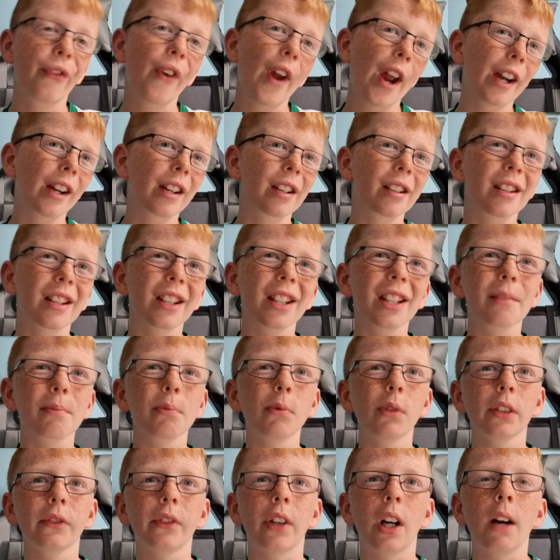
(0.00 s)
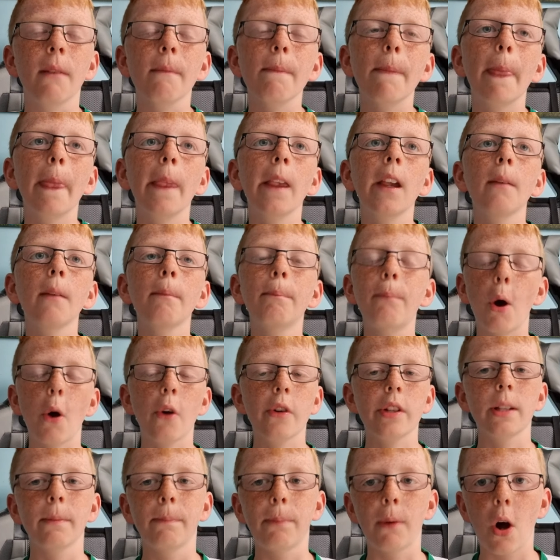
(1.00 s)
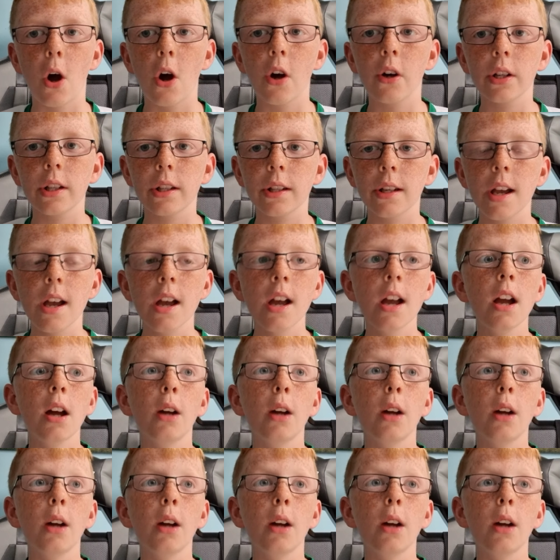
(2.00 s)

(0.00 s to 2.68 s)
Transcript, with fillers: Ferguson's more of a box to box.